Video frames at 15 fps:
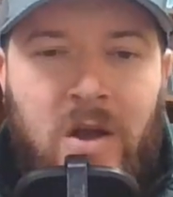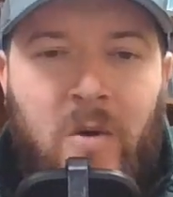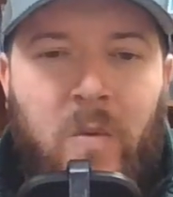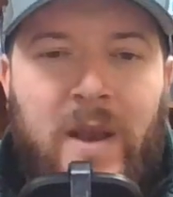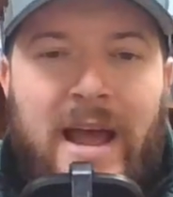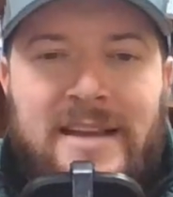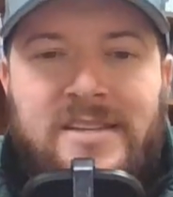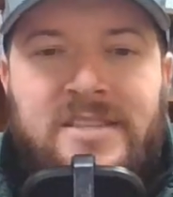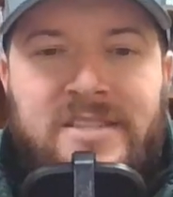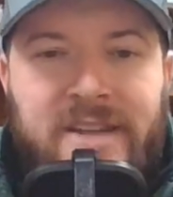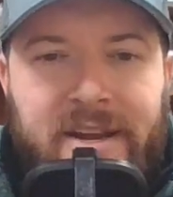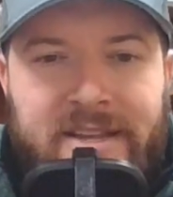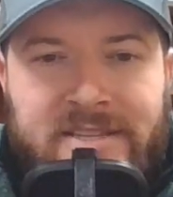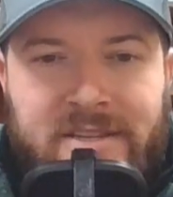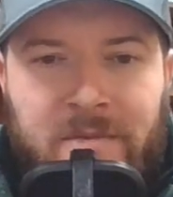When I
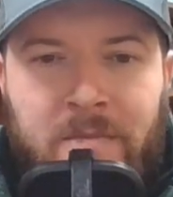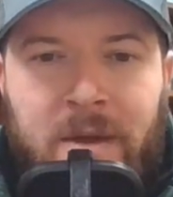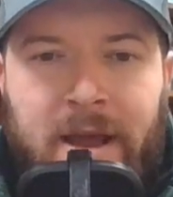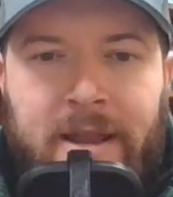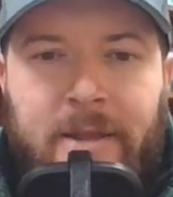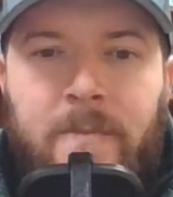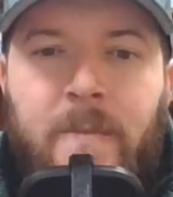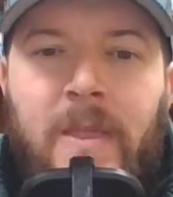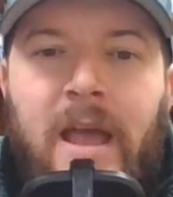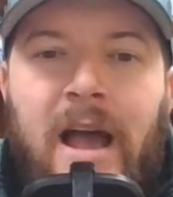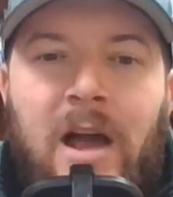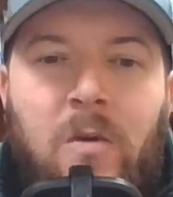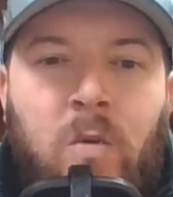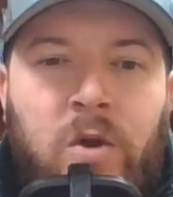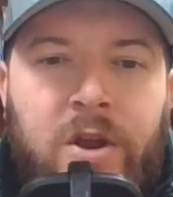study somebody,
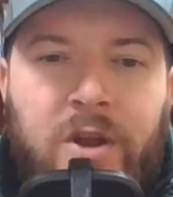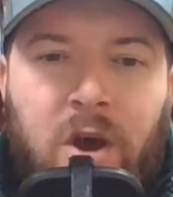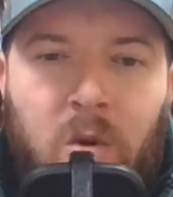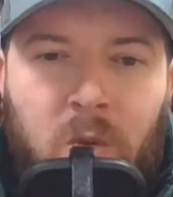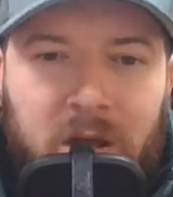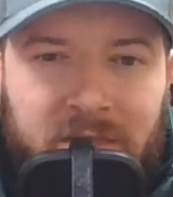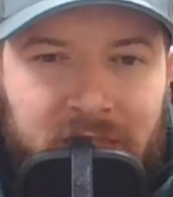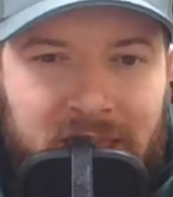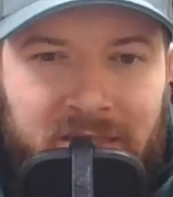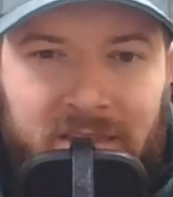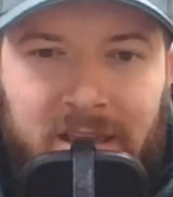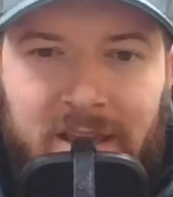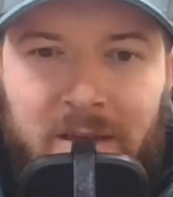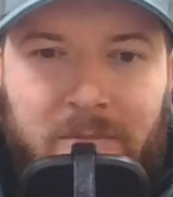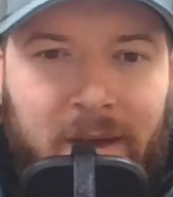I want to know what they
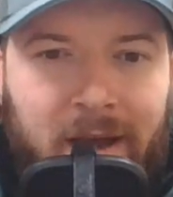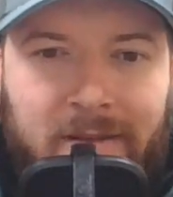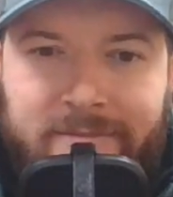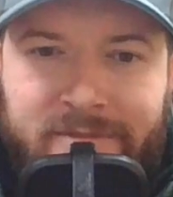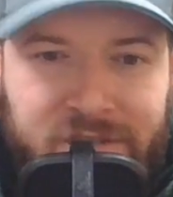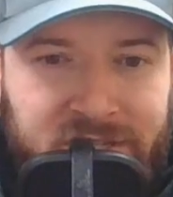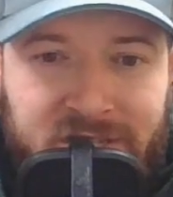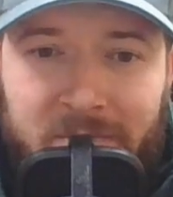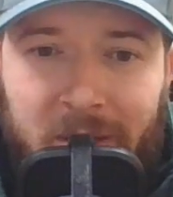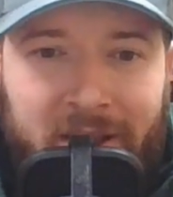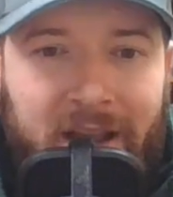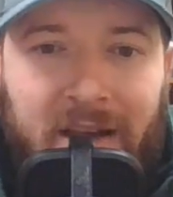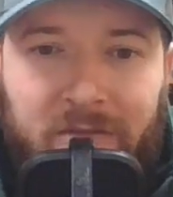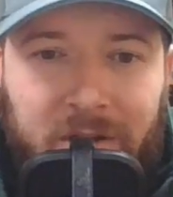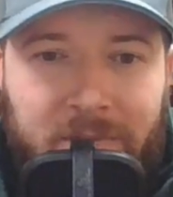think about just
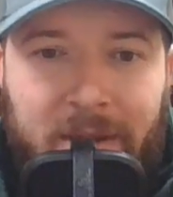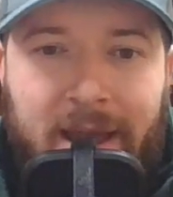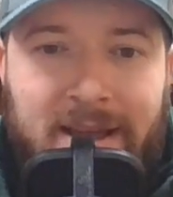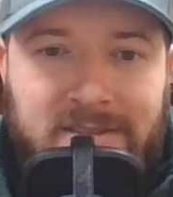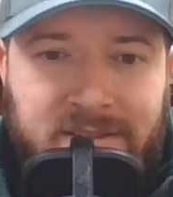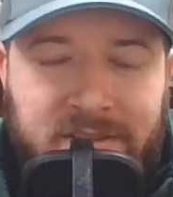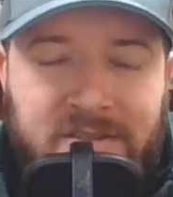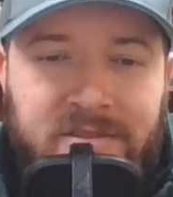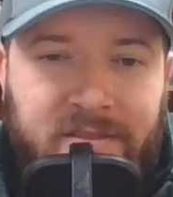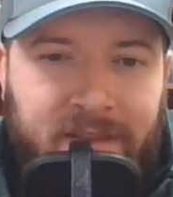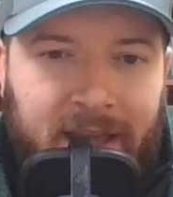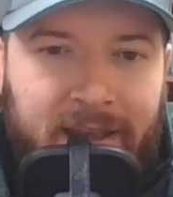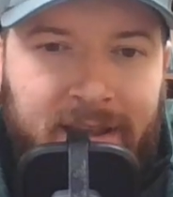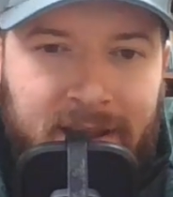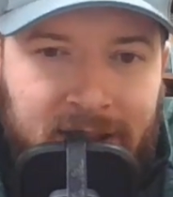about every passage
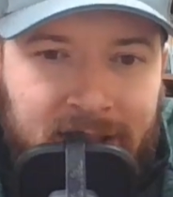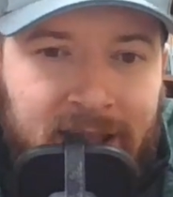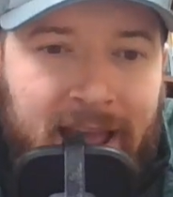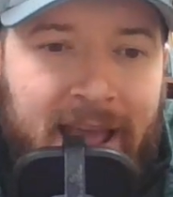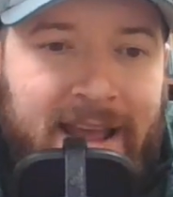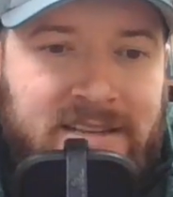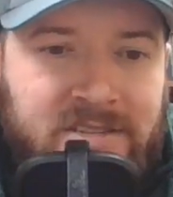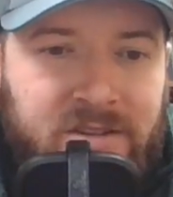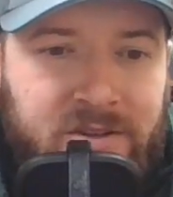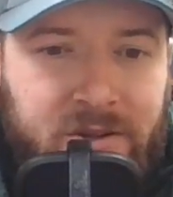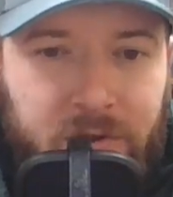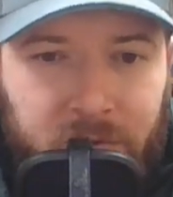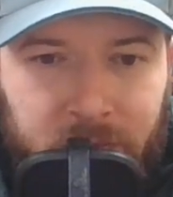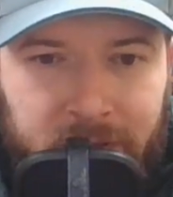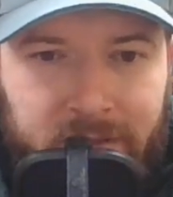that has to
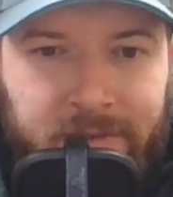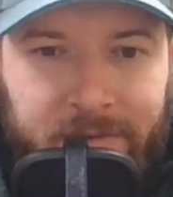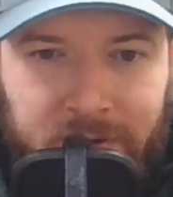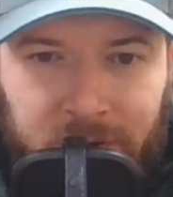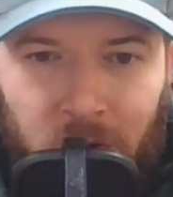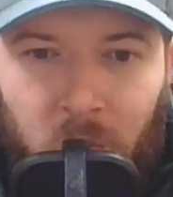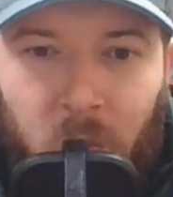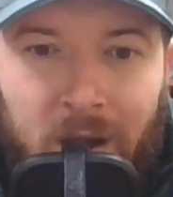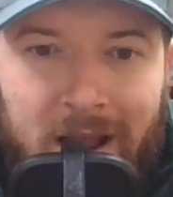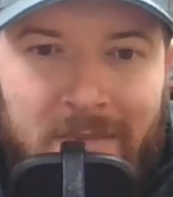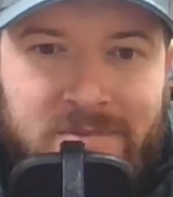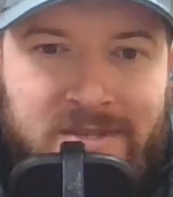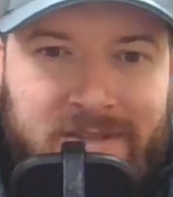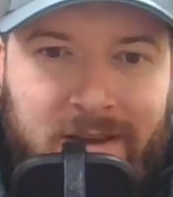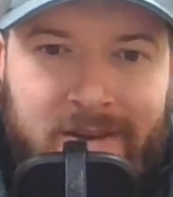do with, you know, what
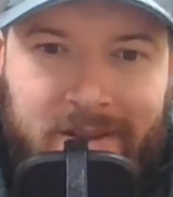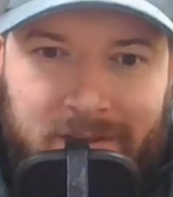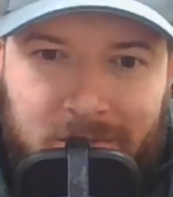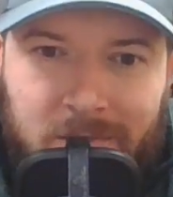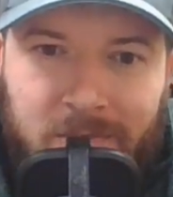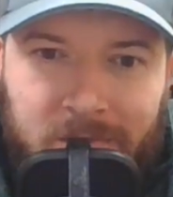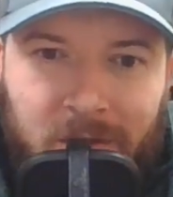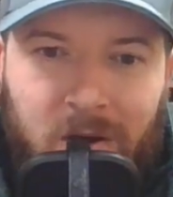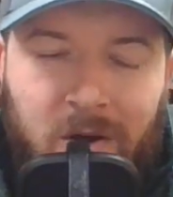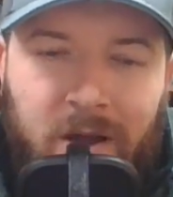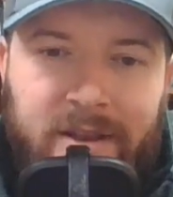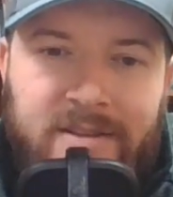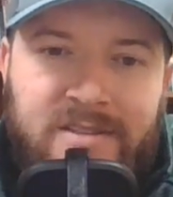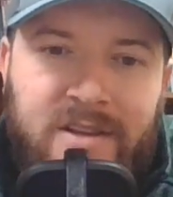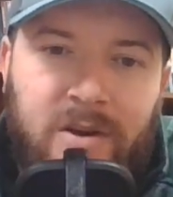I'm studying them
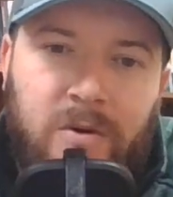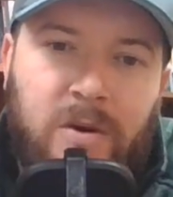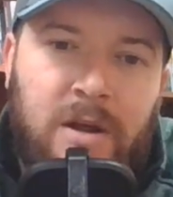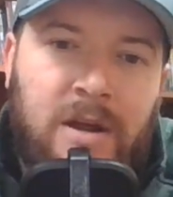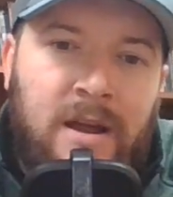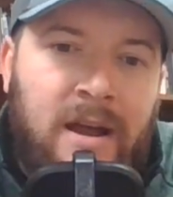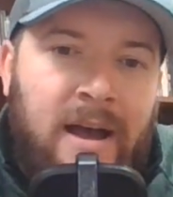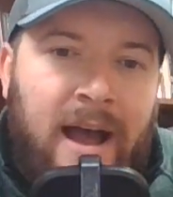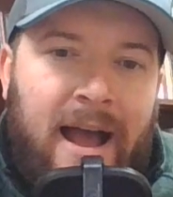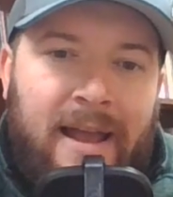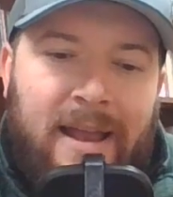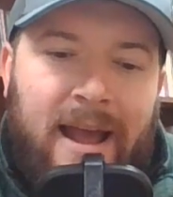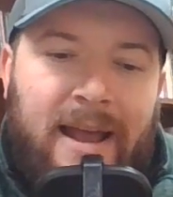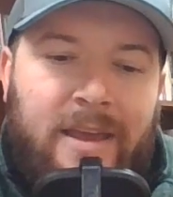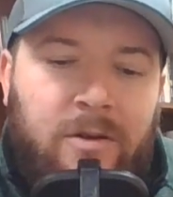on. So
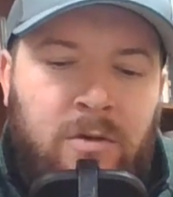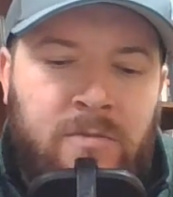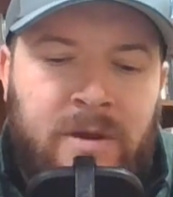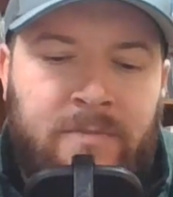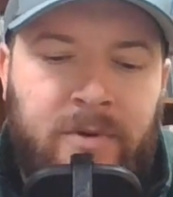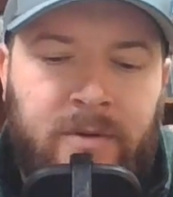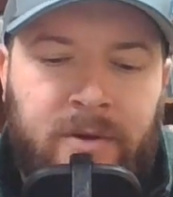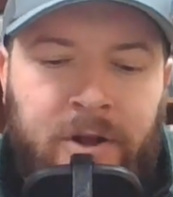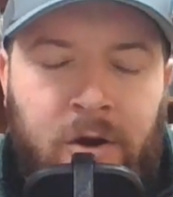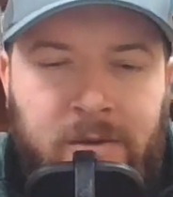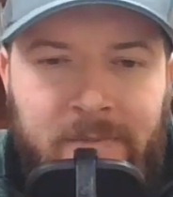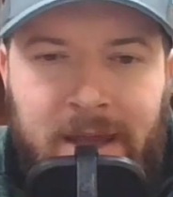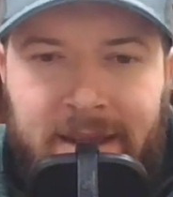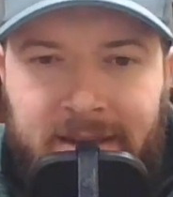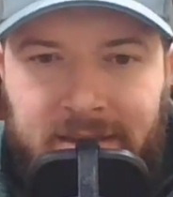I can remember
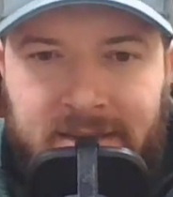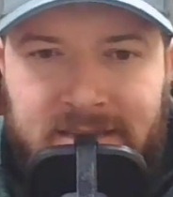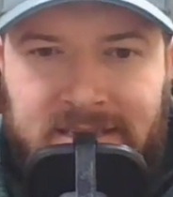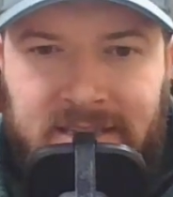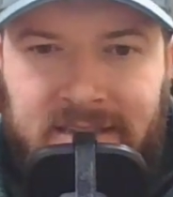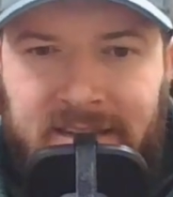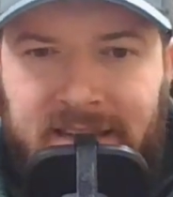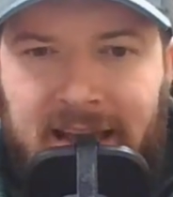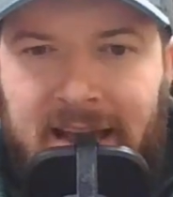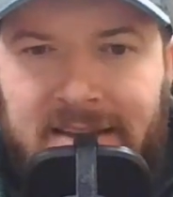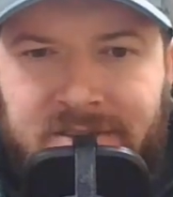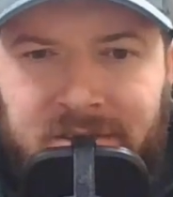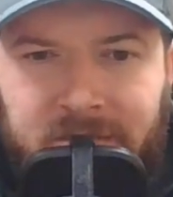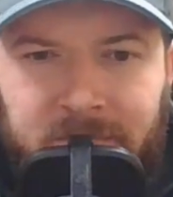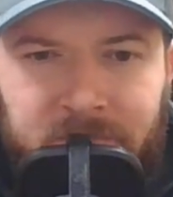going back and listening to
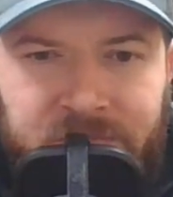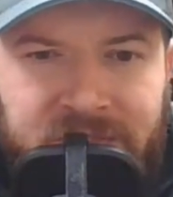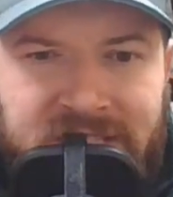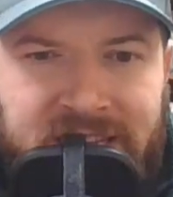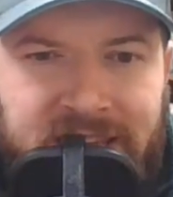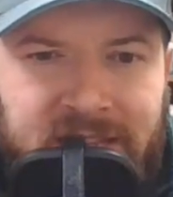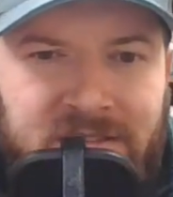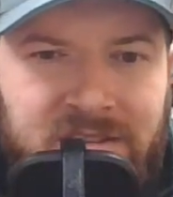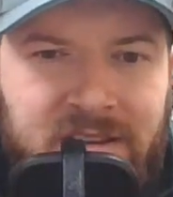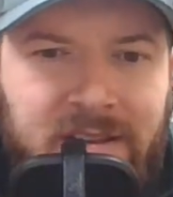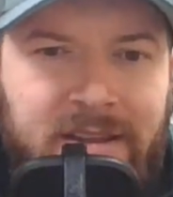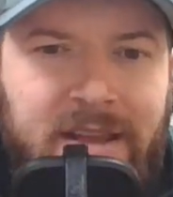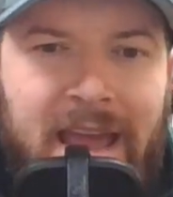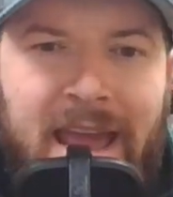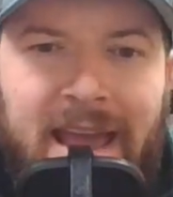Kayser teach
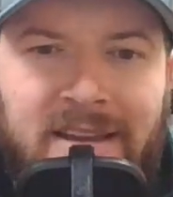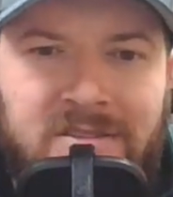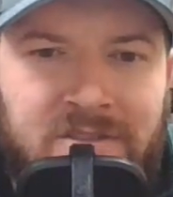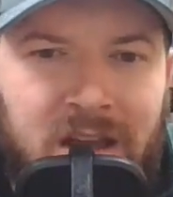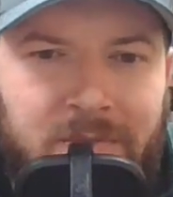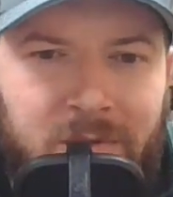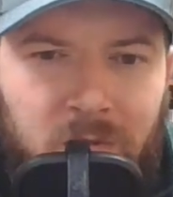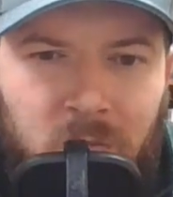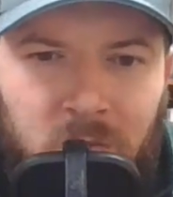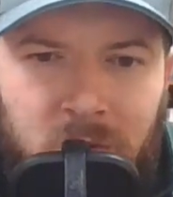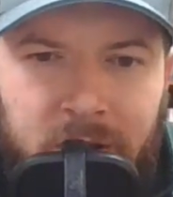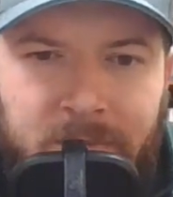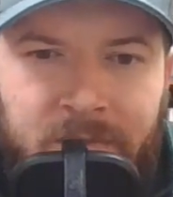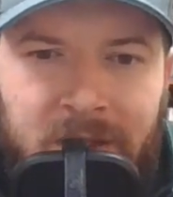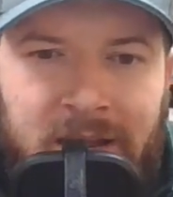Acts chapter
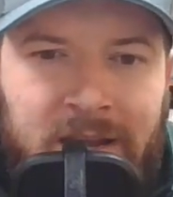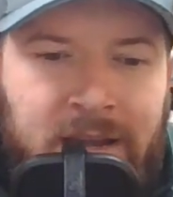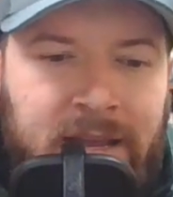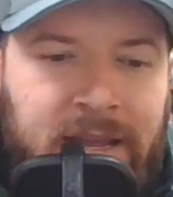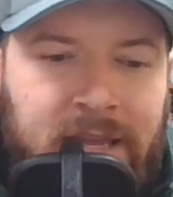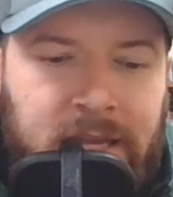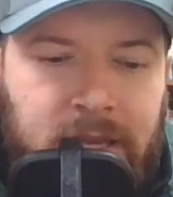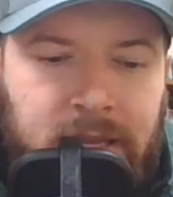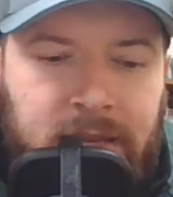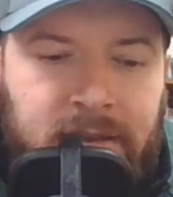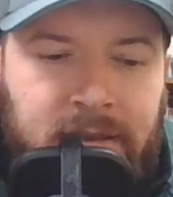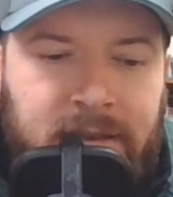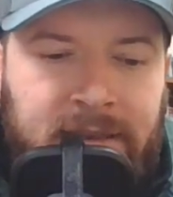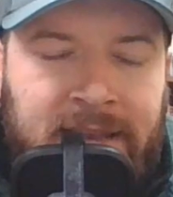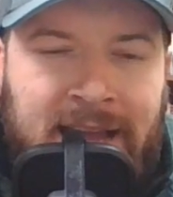1 I
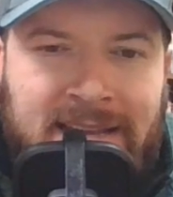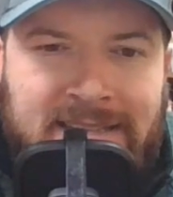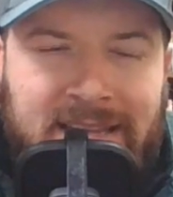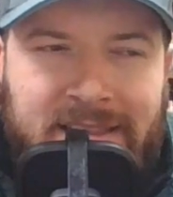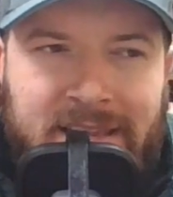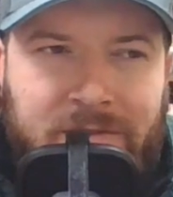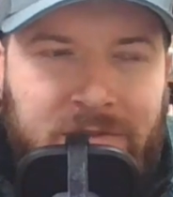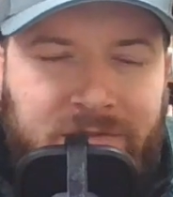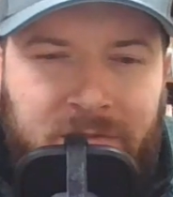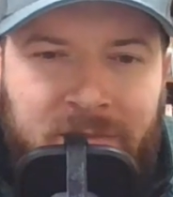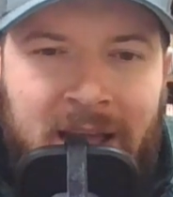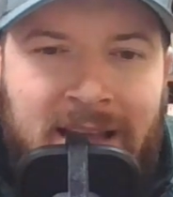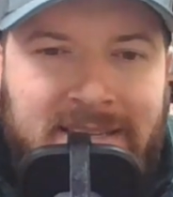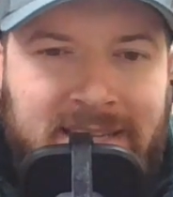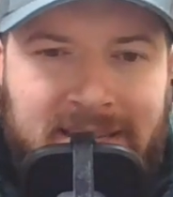think it was
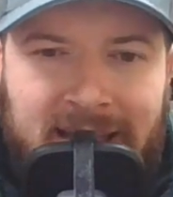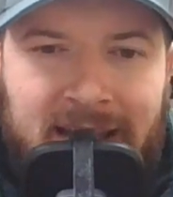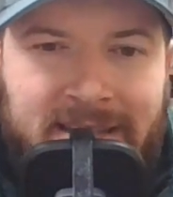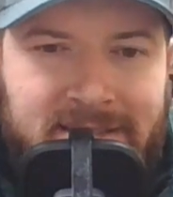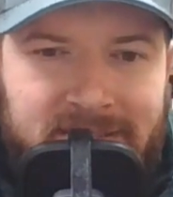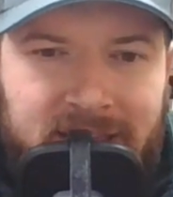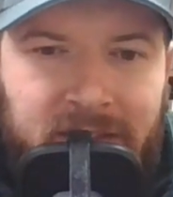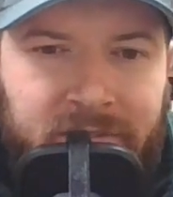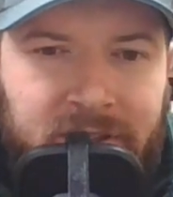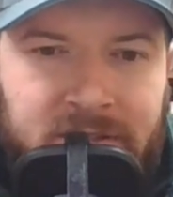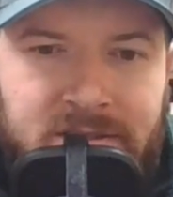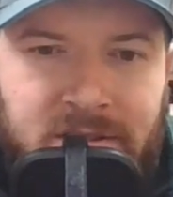from 1997.